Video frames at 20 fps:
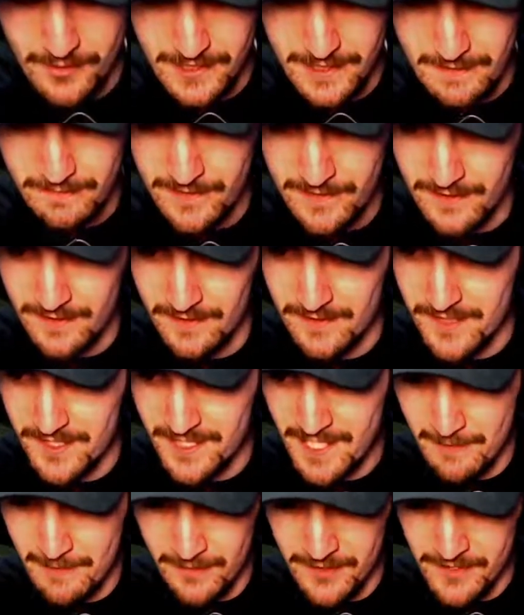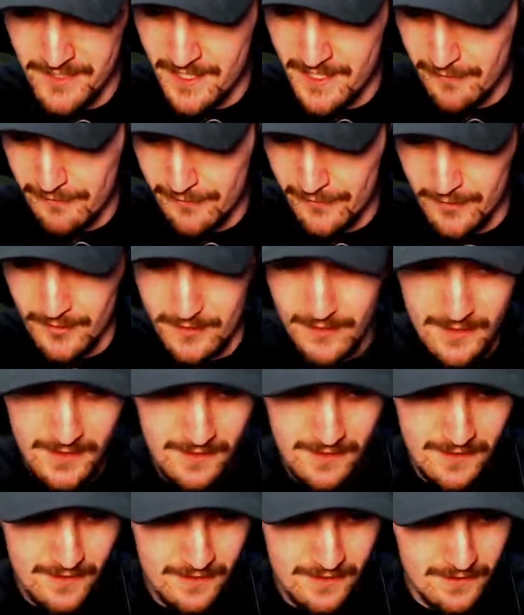keep the somber stuff for
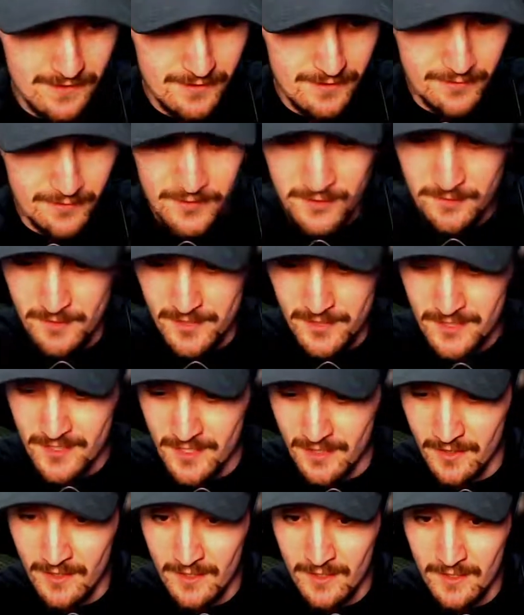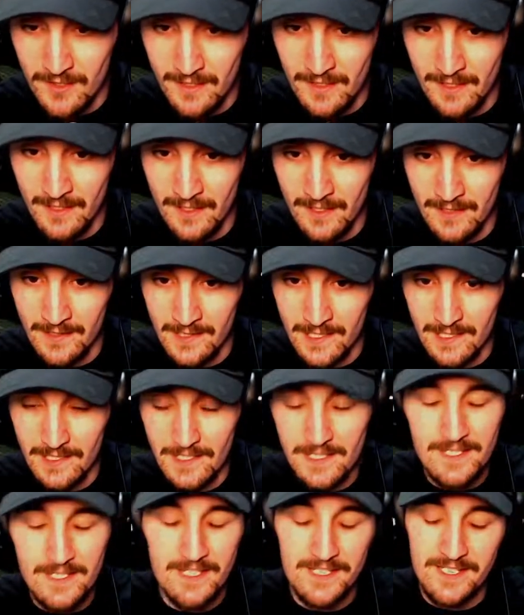too much longer.
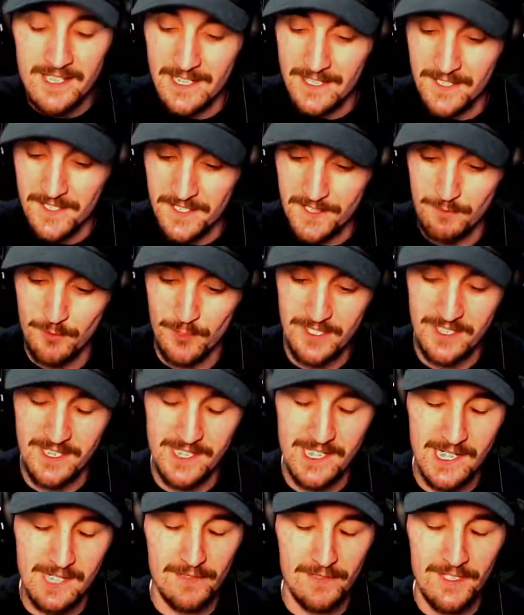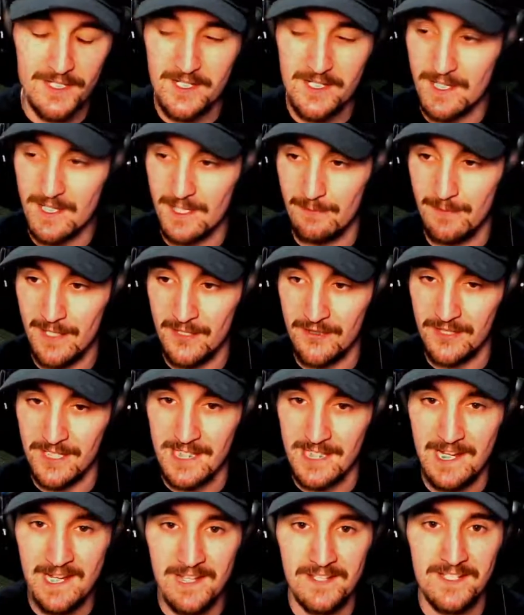Let's get into the sports stuff. Let's talk about
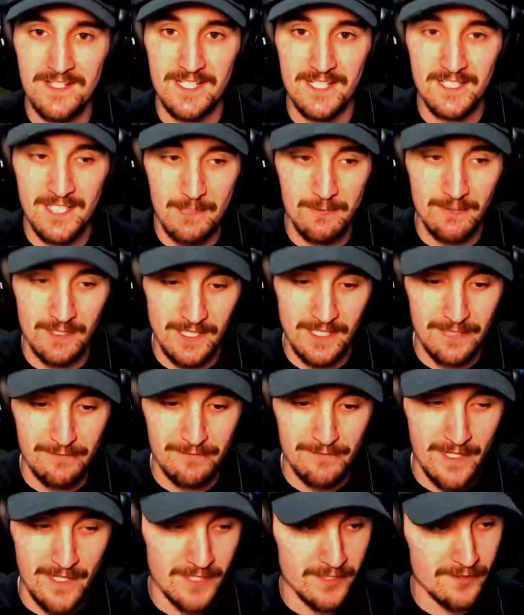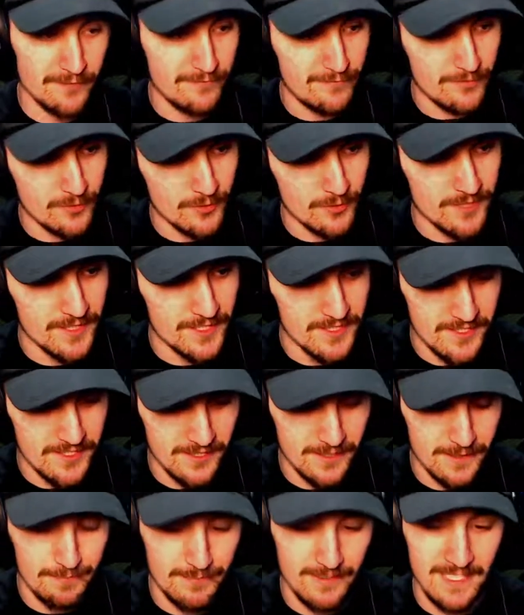the NCAA Final Four that
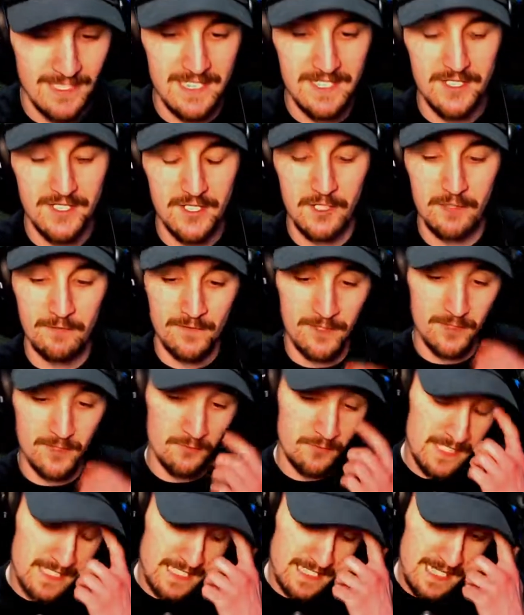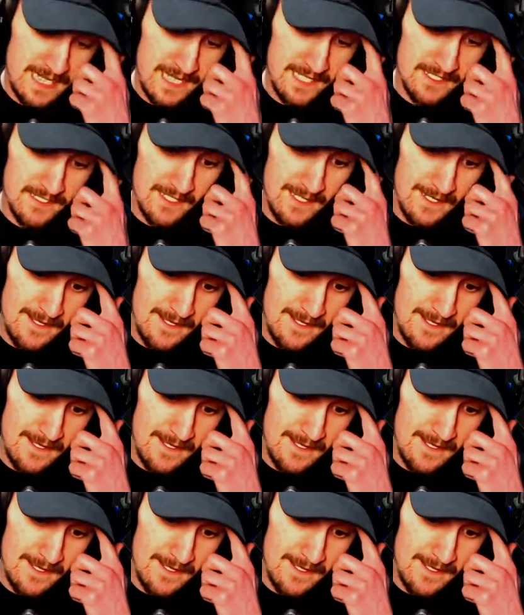took place over the weekend.